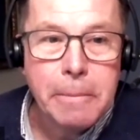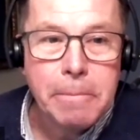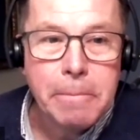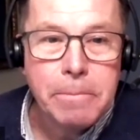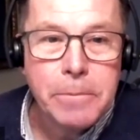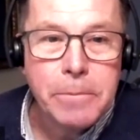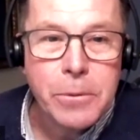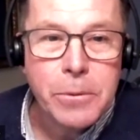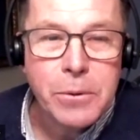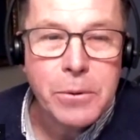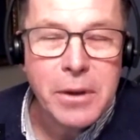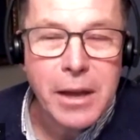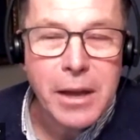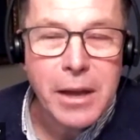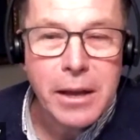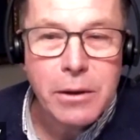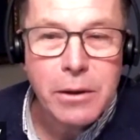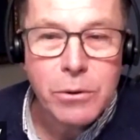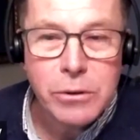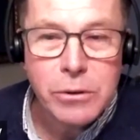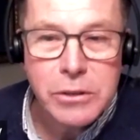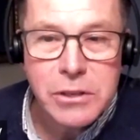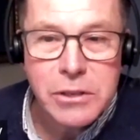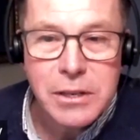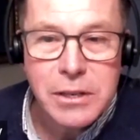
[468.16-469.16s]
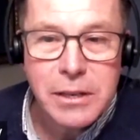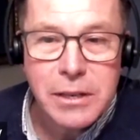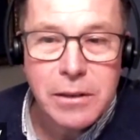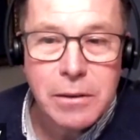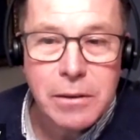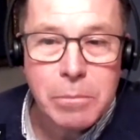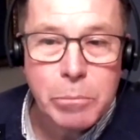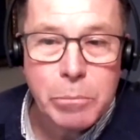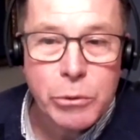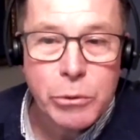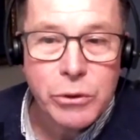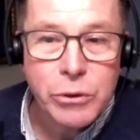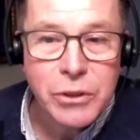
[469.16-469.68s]
you can consider
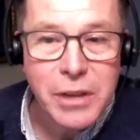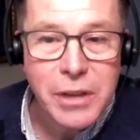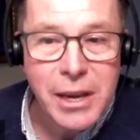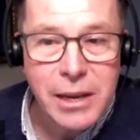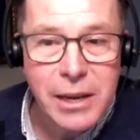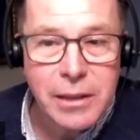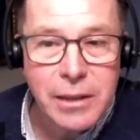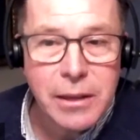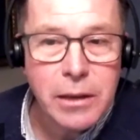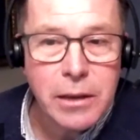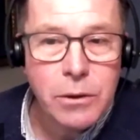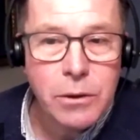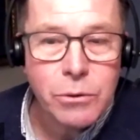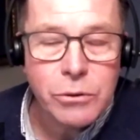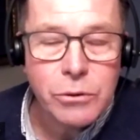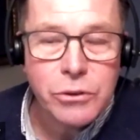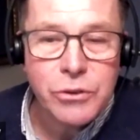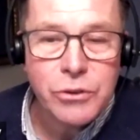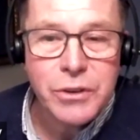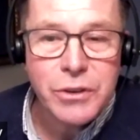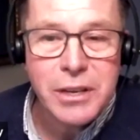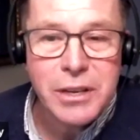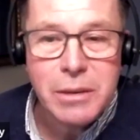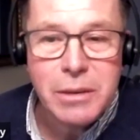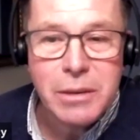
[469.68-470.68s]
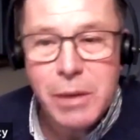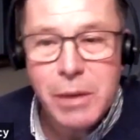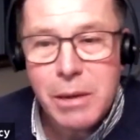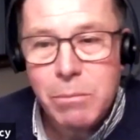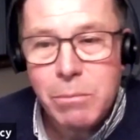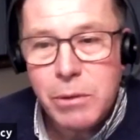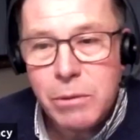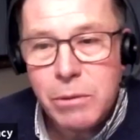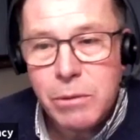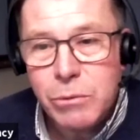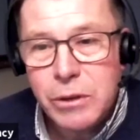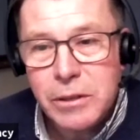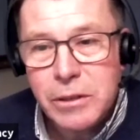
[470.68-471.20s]
protecting your tree
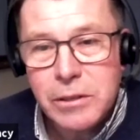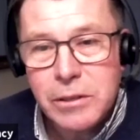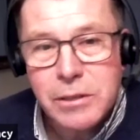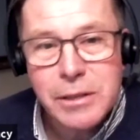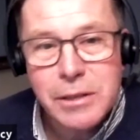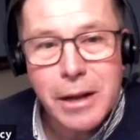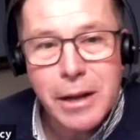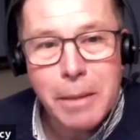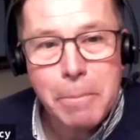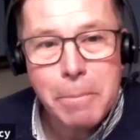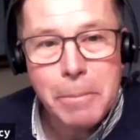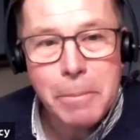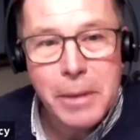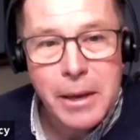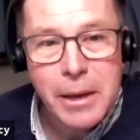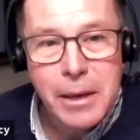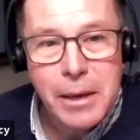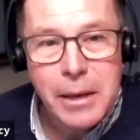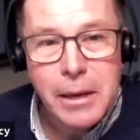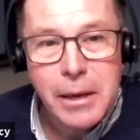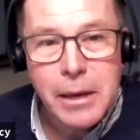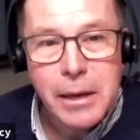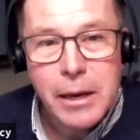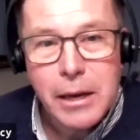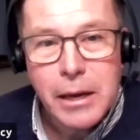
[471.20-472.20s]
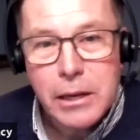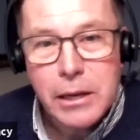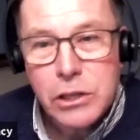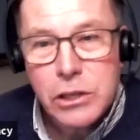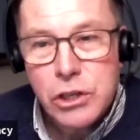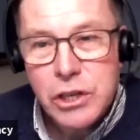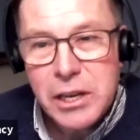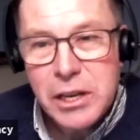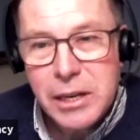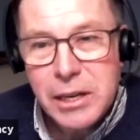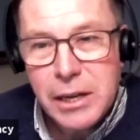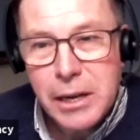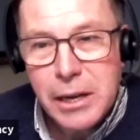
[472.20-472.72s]
maybe with some
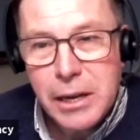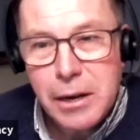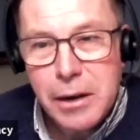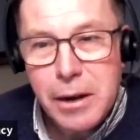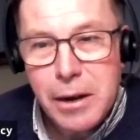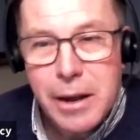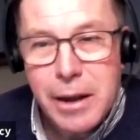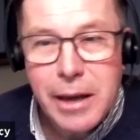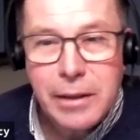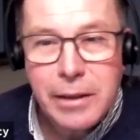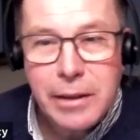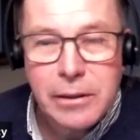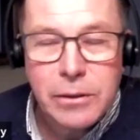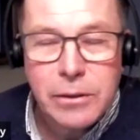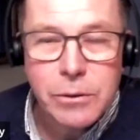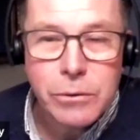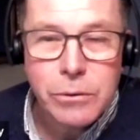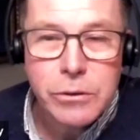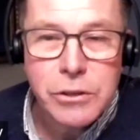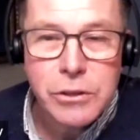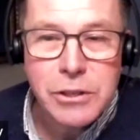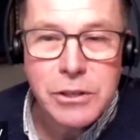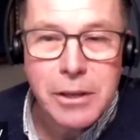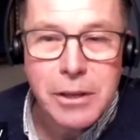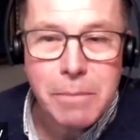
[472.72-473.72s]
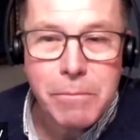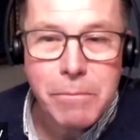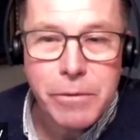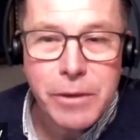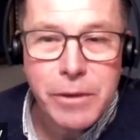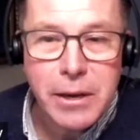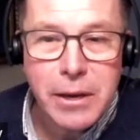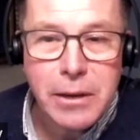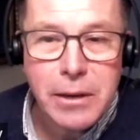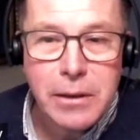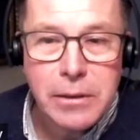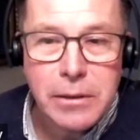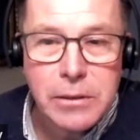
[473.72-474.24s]
chicken net or
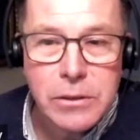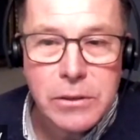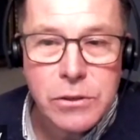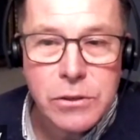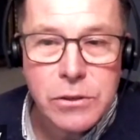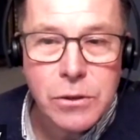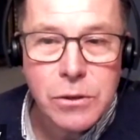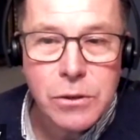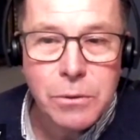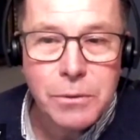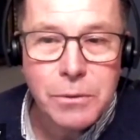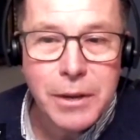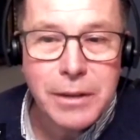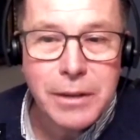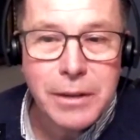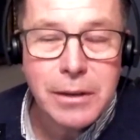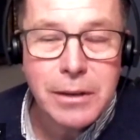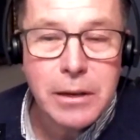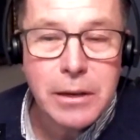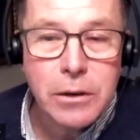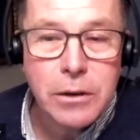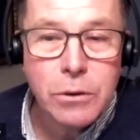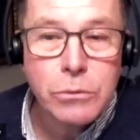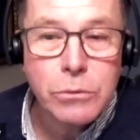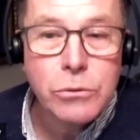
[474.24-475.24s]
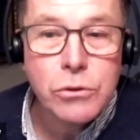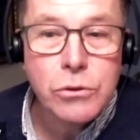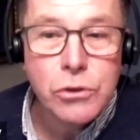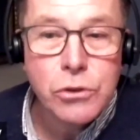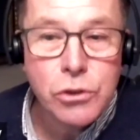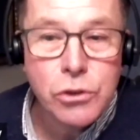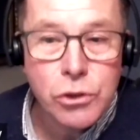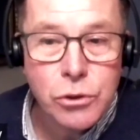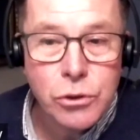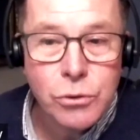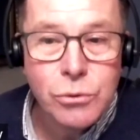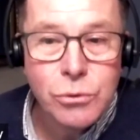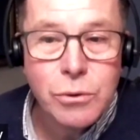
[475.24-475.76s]
something, so that they don't
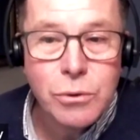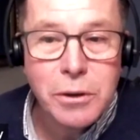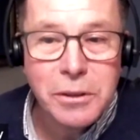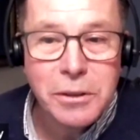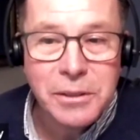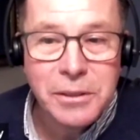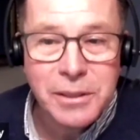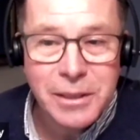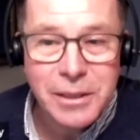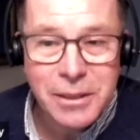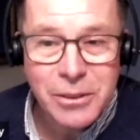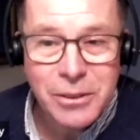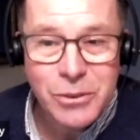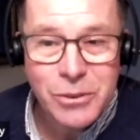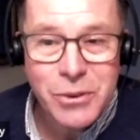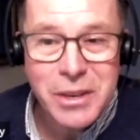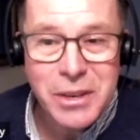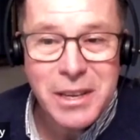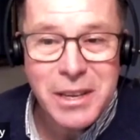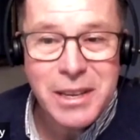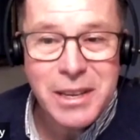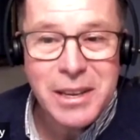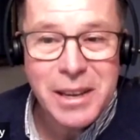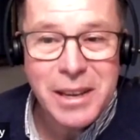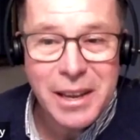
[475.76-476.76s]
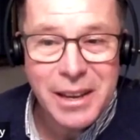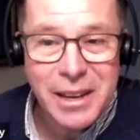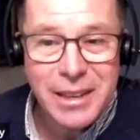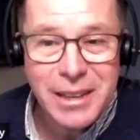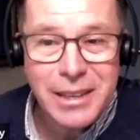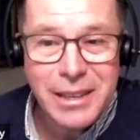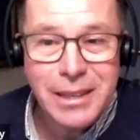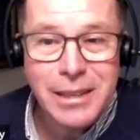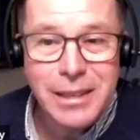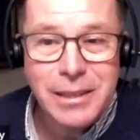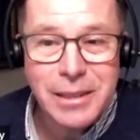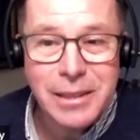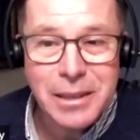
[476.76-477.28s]
chew on the tree and
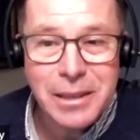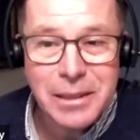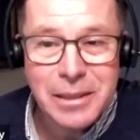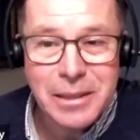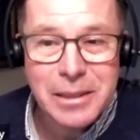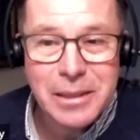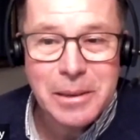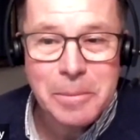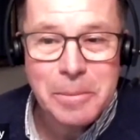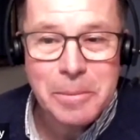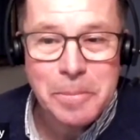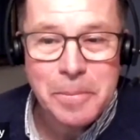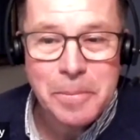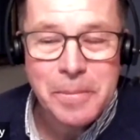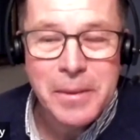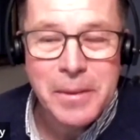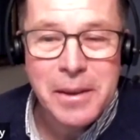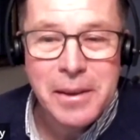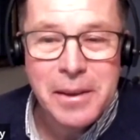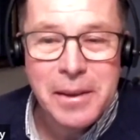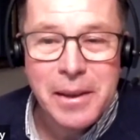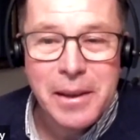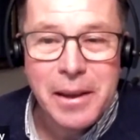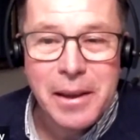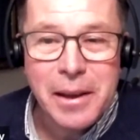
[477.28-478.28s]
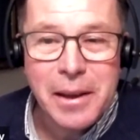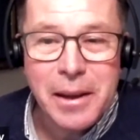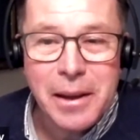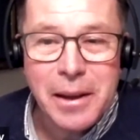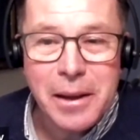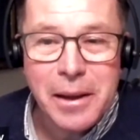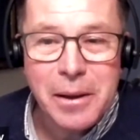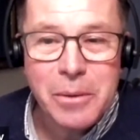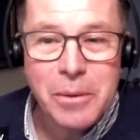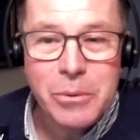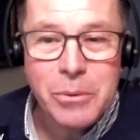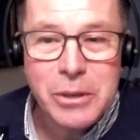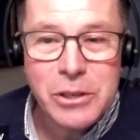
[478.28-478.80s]
eat it,
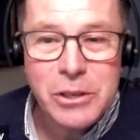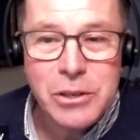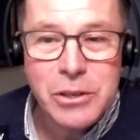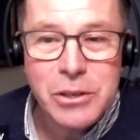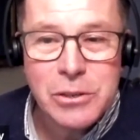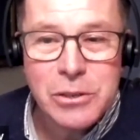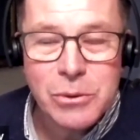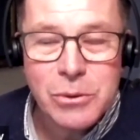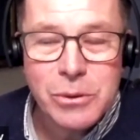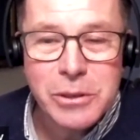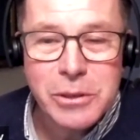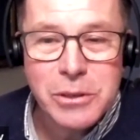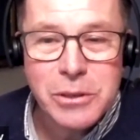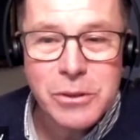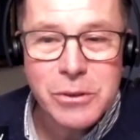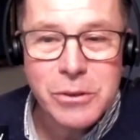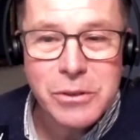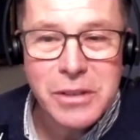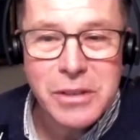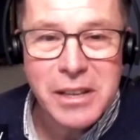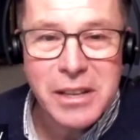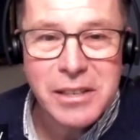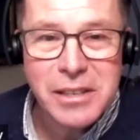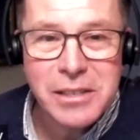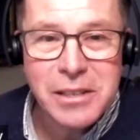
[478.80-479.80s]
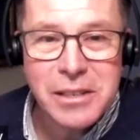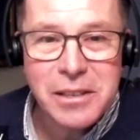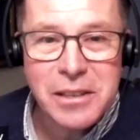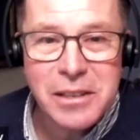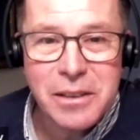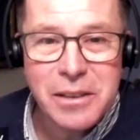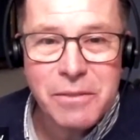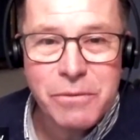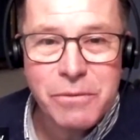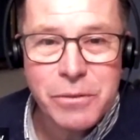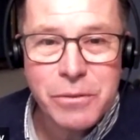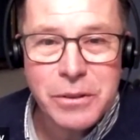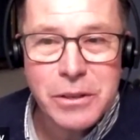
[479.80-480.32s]
which is also
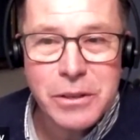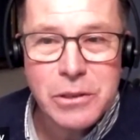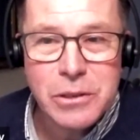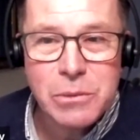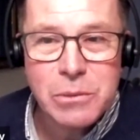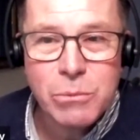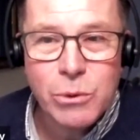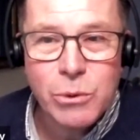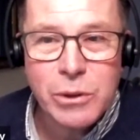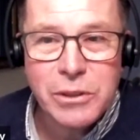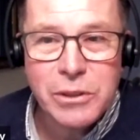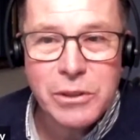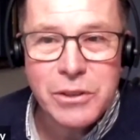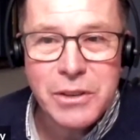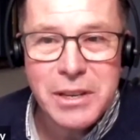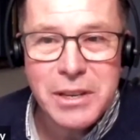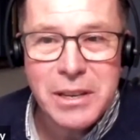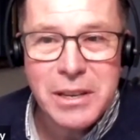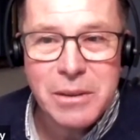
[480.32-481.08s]
sensitive for the small tree.